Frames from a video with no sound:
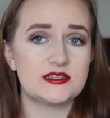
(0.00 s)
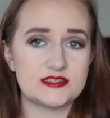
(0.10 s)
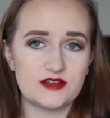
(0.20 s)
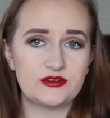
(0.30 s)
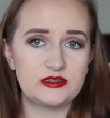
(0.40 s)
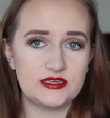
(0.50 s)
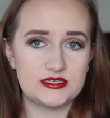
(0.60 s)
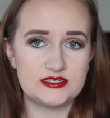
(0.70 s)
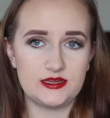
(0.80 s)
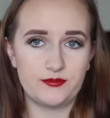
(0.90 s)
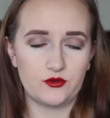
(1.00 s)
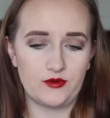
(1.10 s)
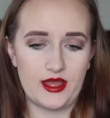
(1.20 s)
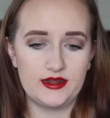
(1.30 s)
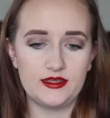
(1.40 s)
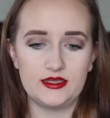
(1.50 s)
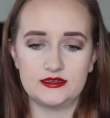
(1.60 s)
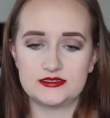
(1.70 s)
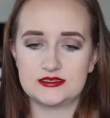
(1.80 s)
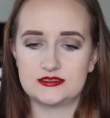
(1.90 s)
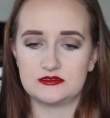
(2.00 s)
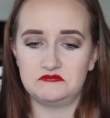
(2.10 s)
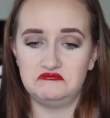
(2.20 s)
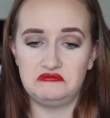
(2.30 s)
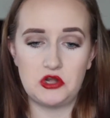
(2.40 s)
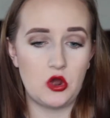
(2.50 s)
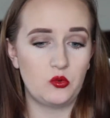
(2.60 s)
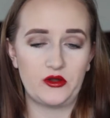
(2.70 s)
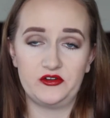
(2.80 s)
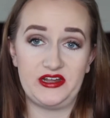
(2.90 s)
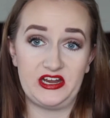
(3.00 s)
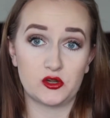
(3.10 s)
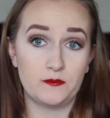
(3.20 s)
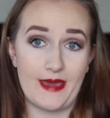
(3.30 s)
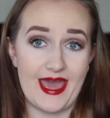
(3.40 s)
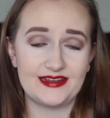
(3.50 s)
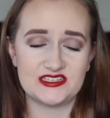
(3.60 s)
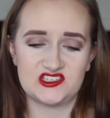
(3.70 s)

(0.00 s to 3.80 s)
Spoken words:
It's definitely a deeper red. It's nowhere near matte.